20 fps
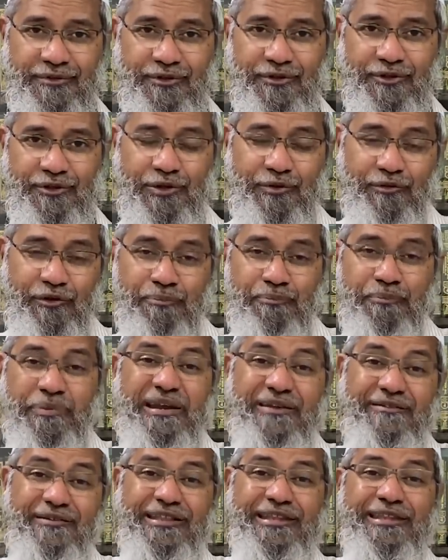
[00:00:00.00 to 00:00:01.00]
So what
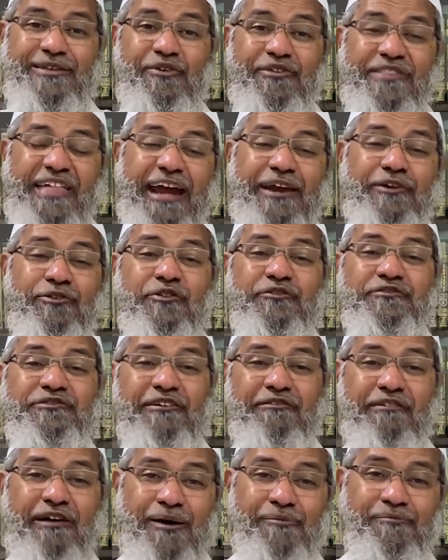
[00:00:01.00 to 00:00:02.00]
previously was act of
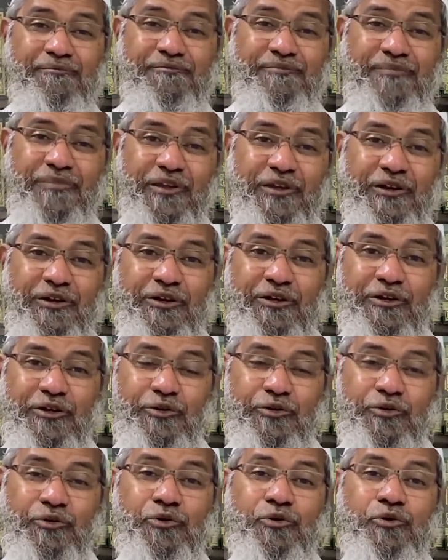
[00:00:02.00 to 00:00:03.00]
sawab
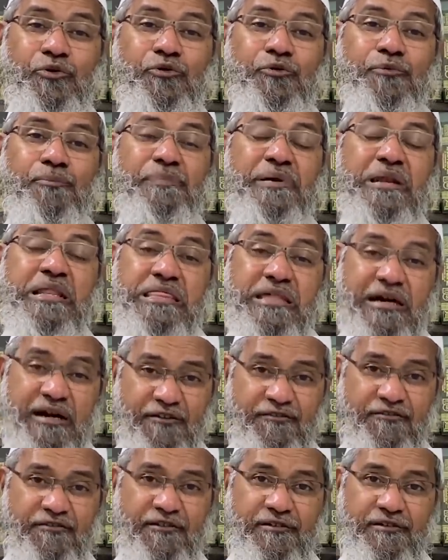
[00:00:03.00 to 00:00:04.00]
to
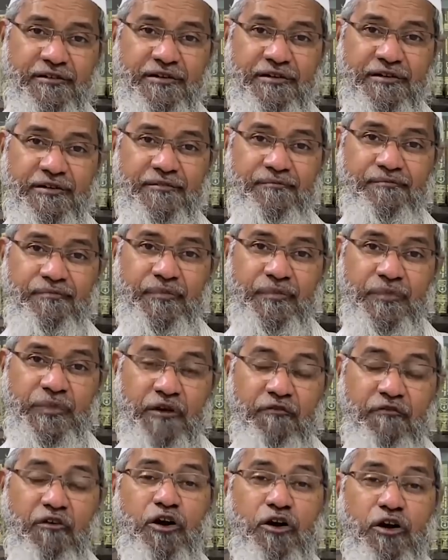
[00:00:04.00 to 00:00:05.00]
preserve the
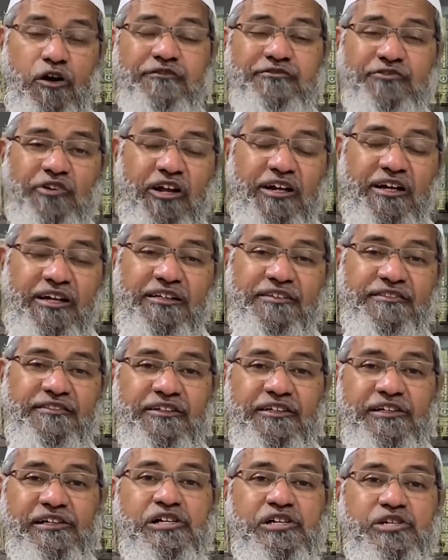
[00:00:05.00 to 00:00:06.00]
work of scholars,
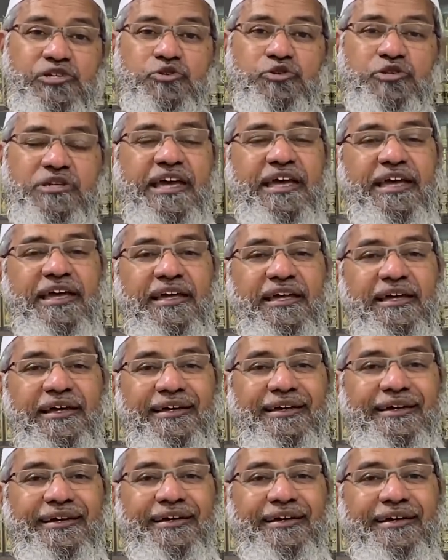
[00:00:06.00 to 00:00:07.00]
today,
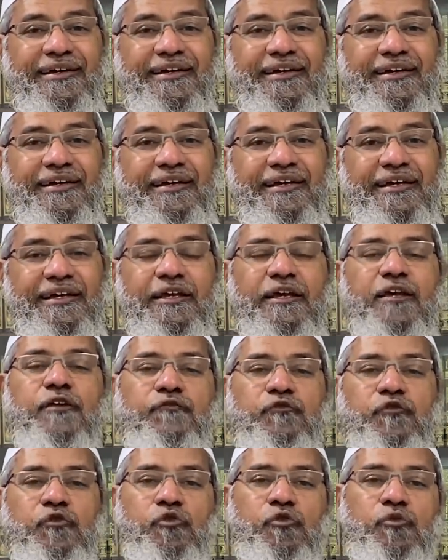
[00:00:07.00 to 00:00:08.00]

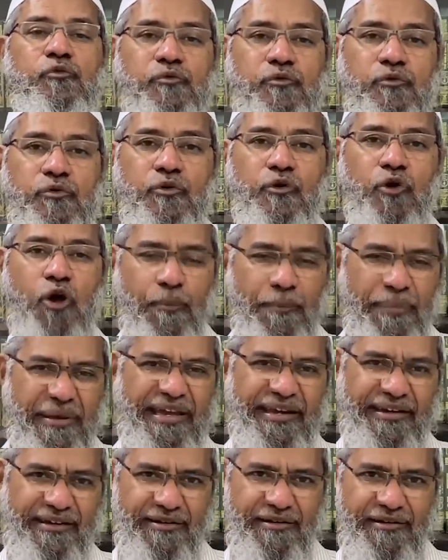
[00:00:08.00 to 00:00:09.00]
if you copy
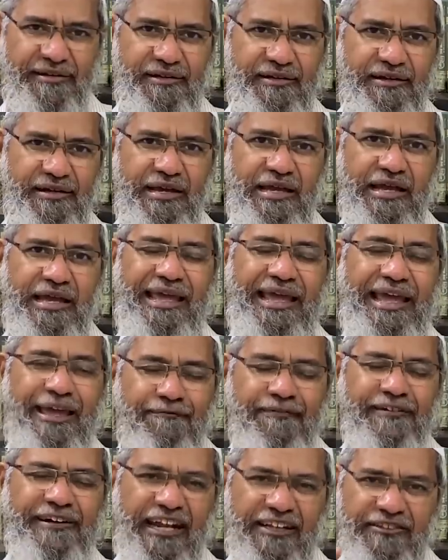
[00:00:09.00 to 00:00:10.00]
it, if
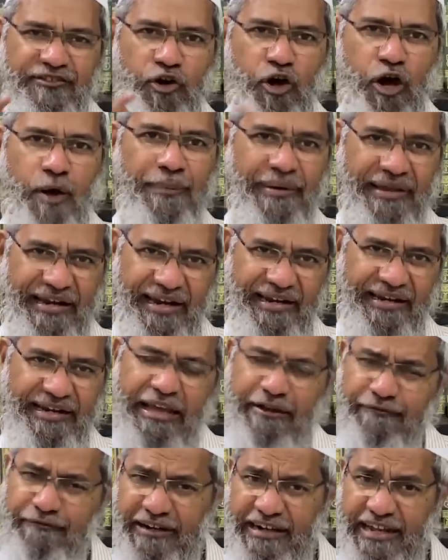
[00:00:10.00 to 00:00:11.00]
it has a copyright,
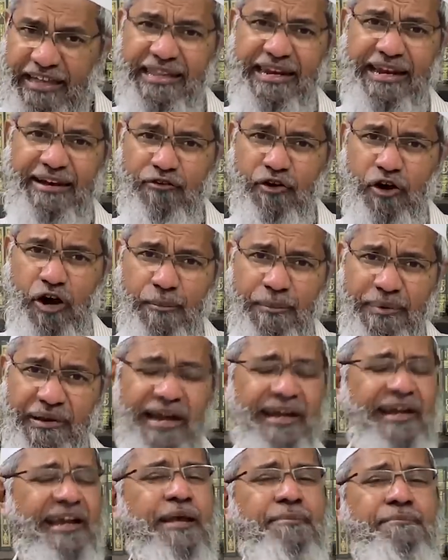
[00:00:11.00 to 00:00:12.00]
if it doesn't have a
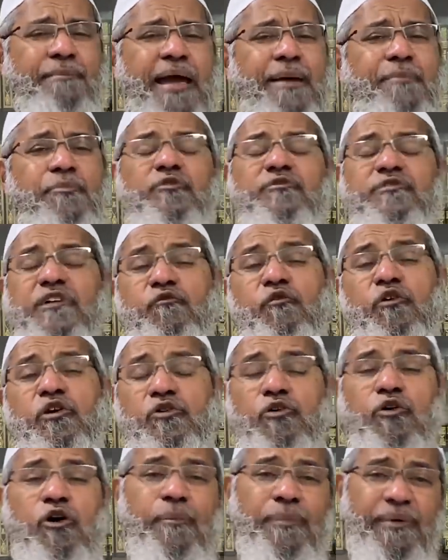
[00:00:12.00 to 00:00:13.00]
copyright, like my books have got
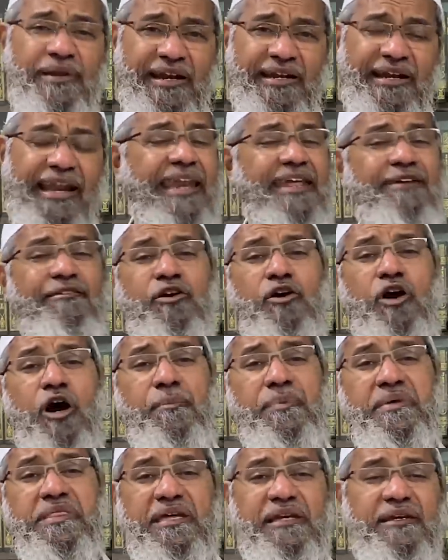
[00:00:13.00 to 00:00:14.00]
no copyright, anyone
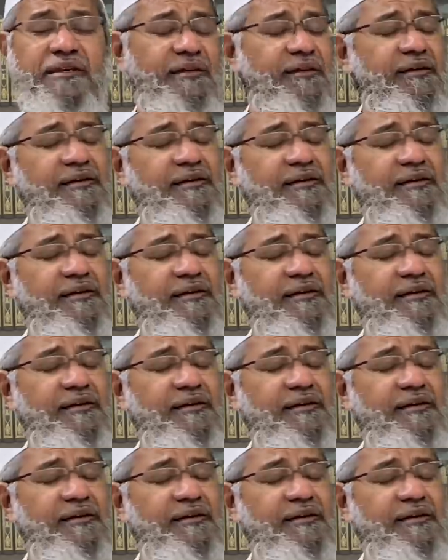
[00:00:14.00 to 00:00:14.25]
copies it,